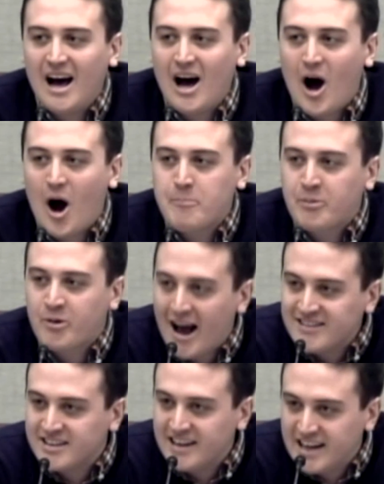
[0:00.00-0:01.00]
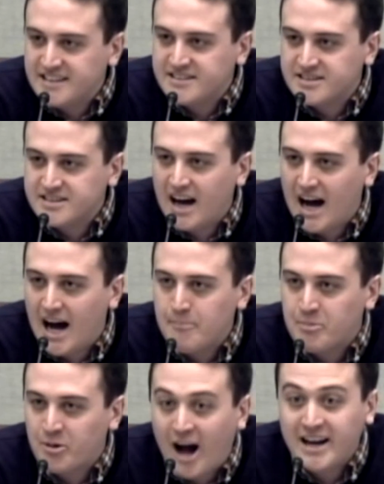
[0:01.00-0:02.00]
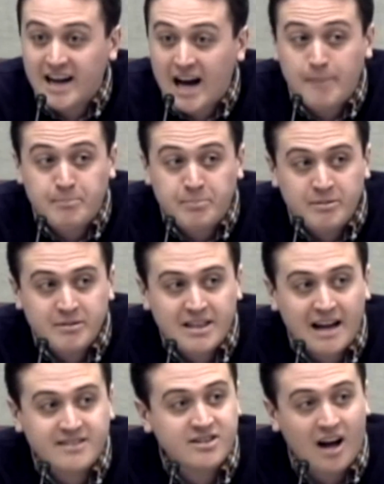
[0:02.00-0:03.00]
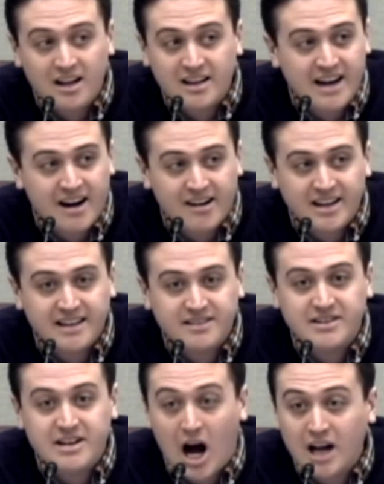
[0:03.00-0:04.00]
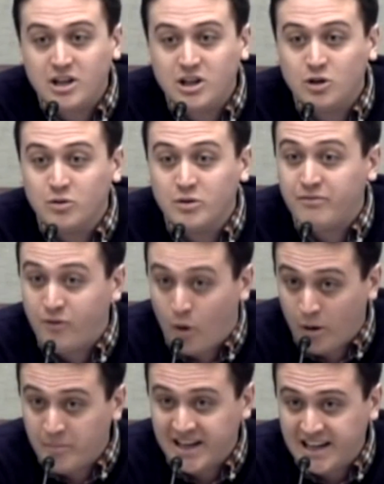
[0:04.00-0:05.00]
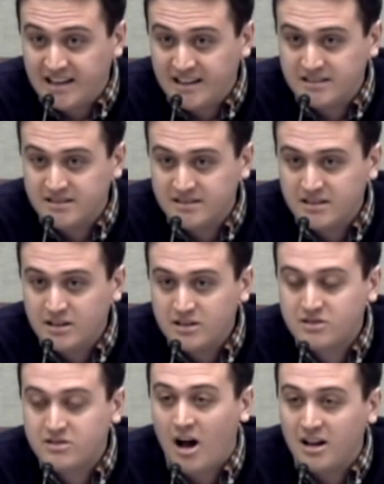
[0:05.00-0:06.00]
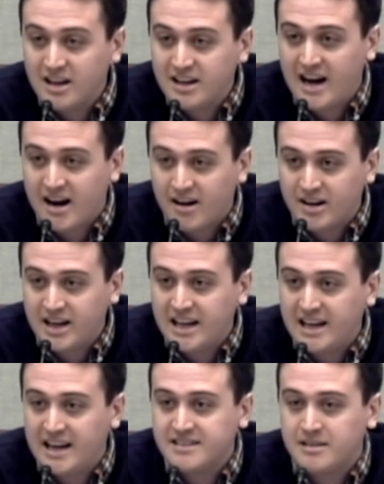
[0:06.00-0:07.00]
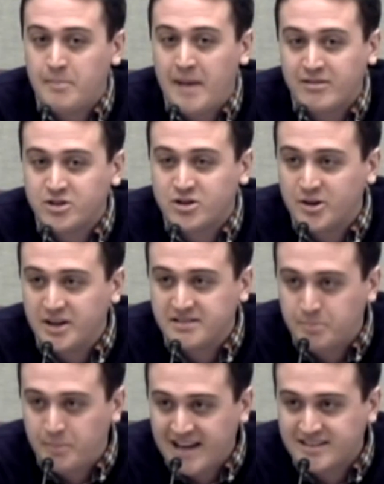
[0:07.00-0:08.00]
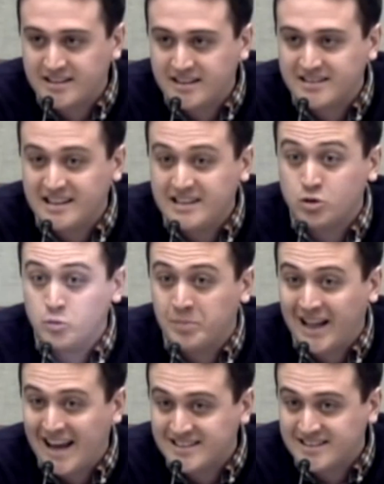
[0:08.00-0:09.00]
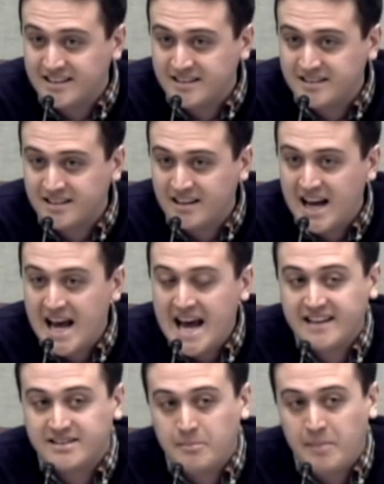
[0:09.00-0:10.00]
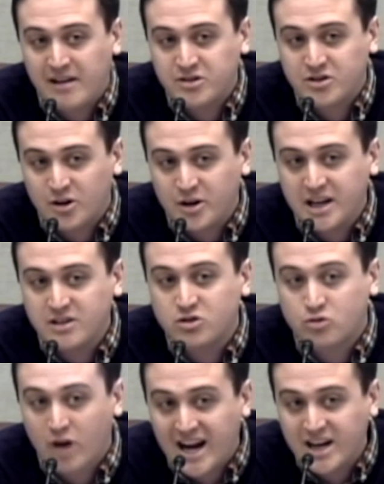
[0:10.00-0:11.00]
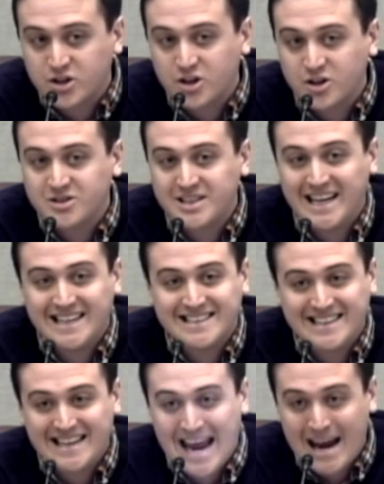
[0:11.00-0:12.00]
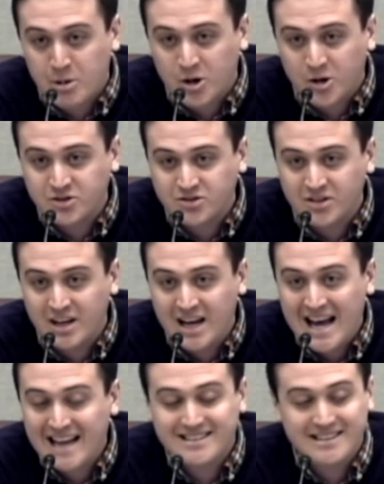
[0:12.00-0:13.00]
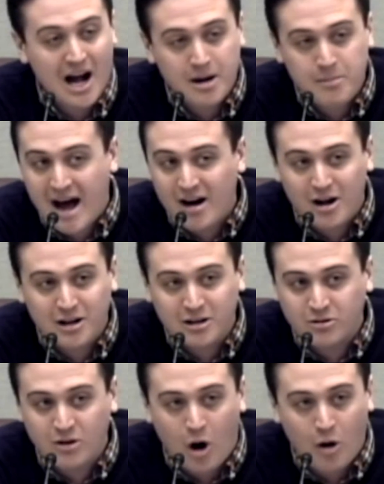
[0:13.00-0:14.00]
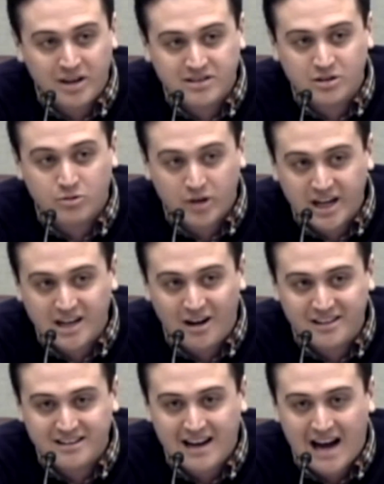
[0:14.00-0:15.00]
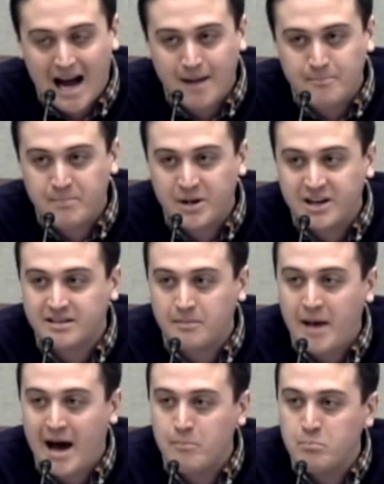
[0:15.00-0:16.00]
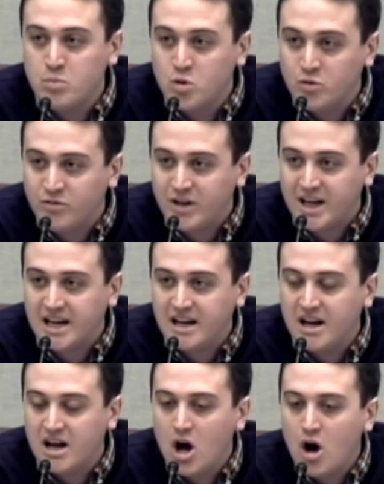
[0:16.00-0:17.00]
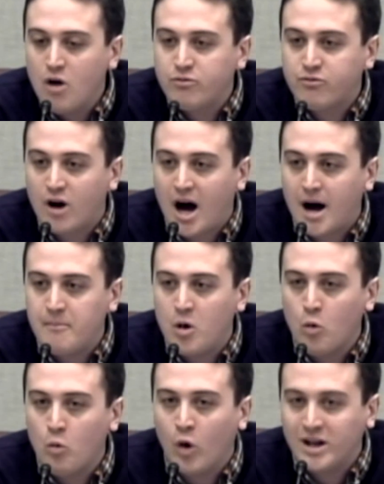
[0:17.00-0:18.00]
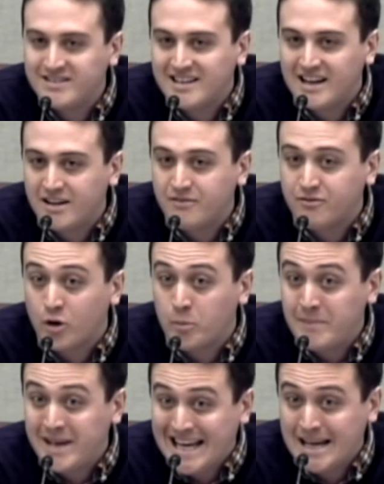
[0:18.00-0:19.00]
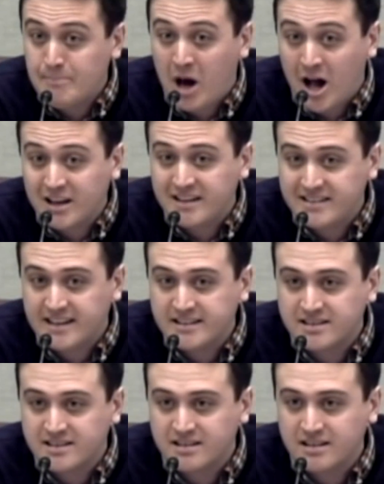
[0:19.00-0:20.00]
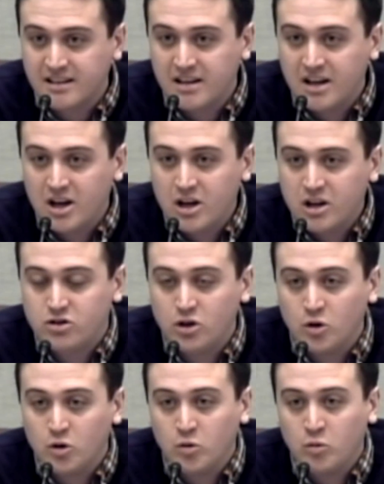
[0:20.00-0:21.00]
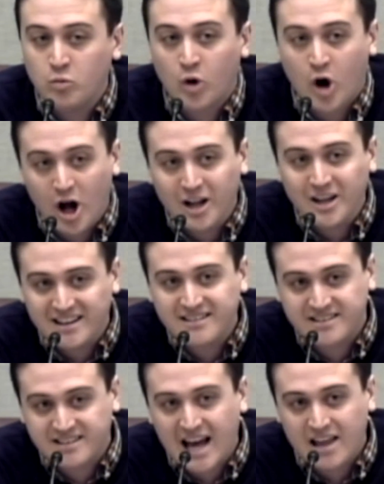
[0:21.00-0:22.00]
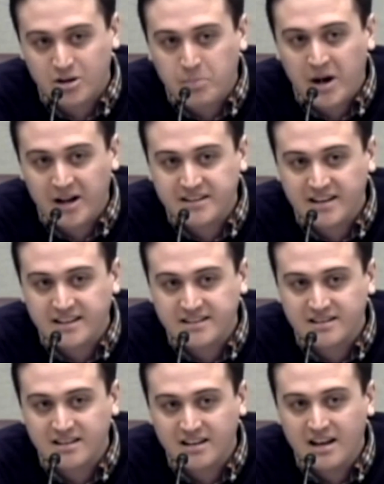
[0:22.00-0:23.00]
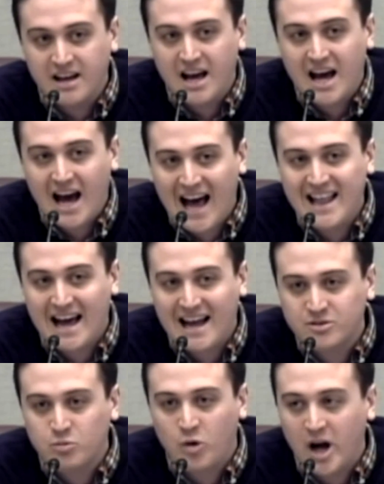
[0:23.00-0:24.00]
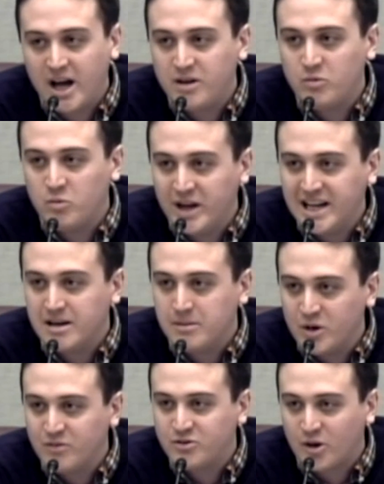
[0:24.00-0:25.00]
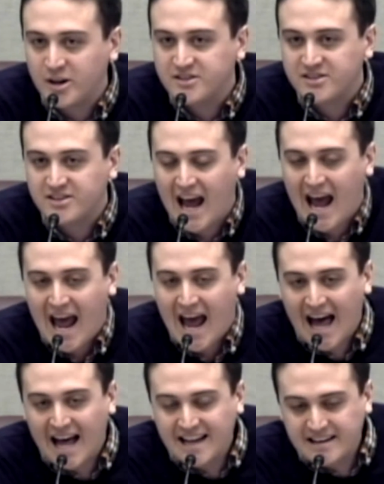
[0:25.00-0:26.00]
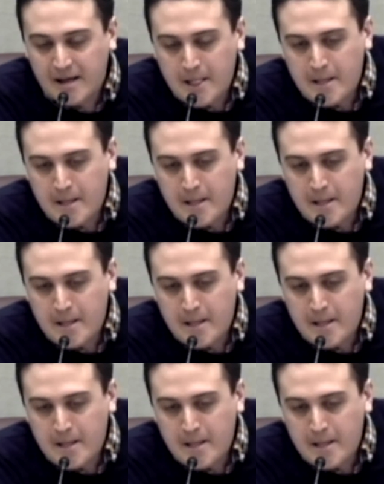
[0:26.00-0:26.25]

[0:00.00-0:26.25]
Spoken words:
Our president brought it up that solidarity is not uniformity. Solidarity is about turning spaces into places. It's about turning strangers into neighbors. It's not about always agreeing all the time, but it's about moving from what's in it for me politics to we're all in this together politics. And that's what we need to move towards. And